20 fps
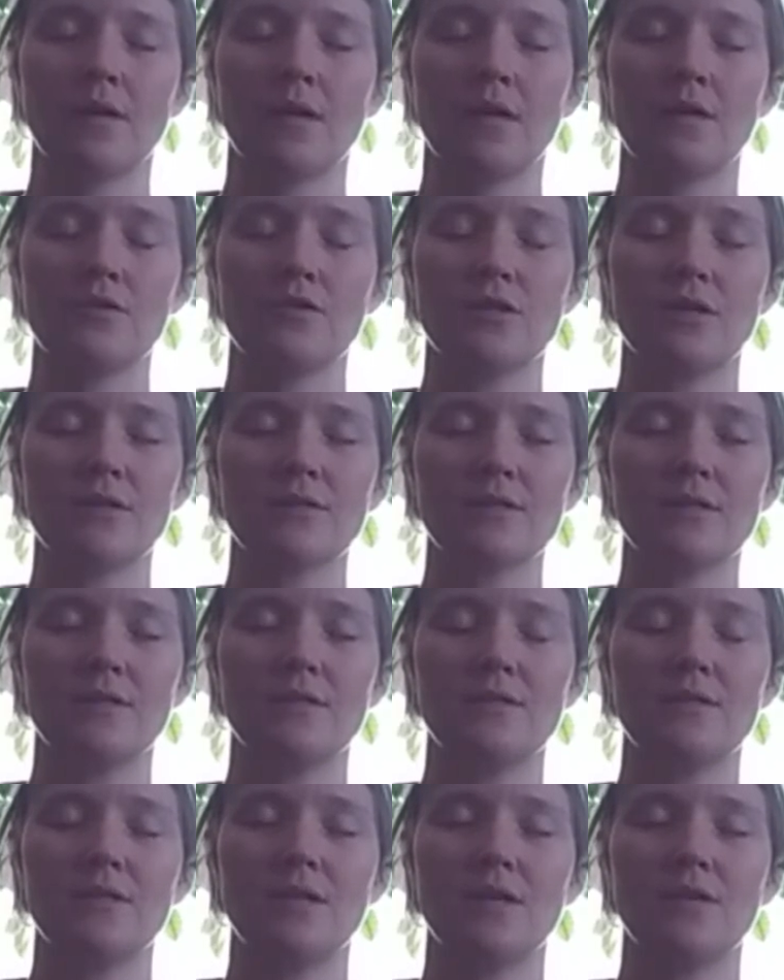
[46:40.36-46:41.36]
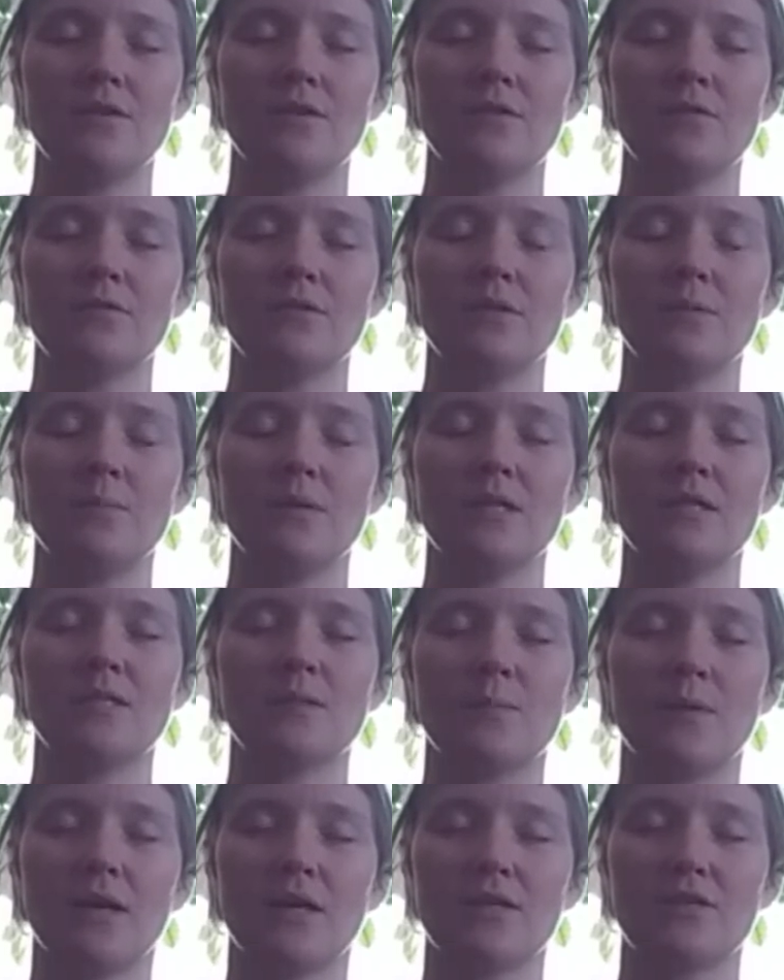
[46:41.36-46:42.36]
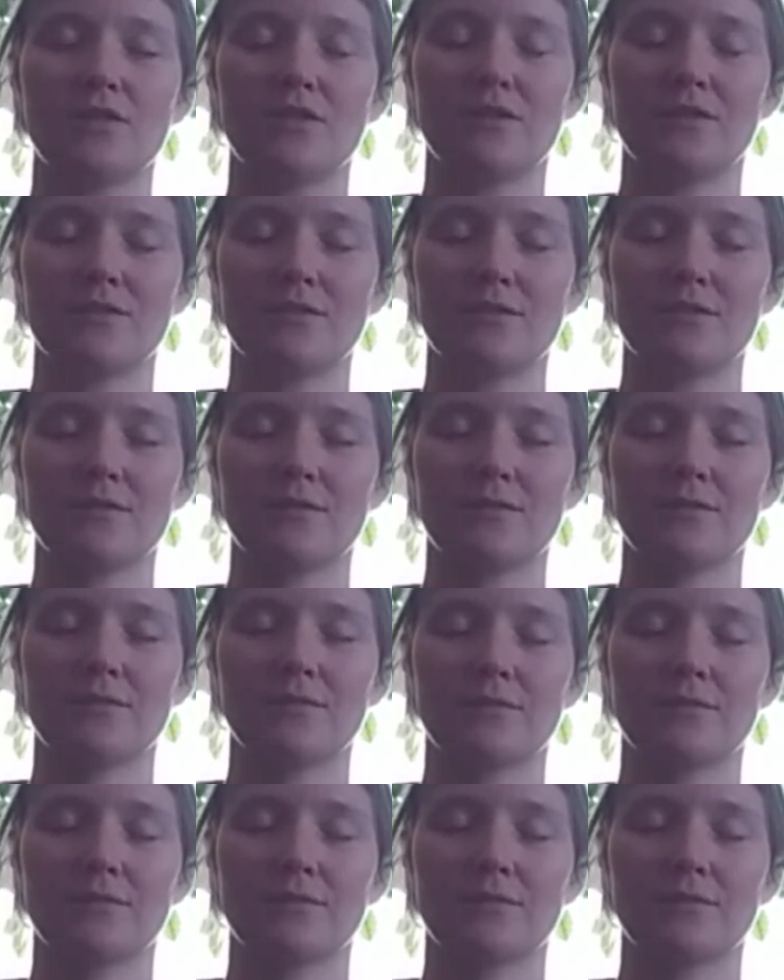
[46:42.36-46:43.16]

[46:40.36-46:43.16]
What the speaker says: And just continue to be spacious,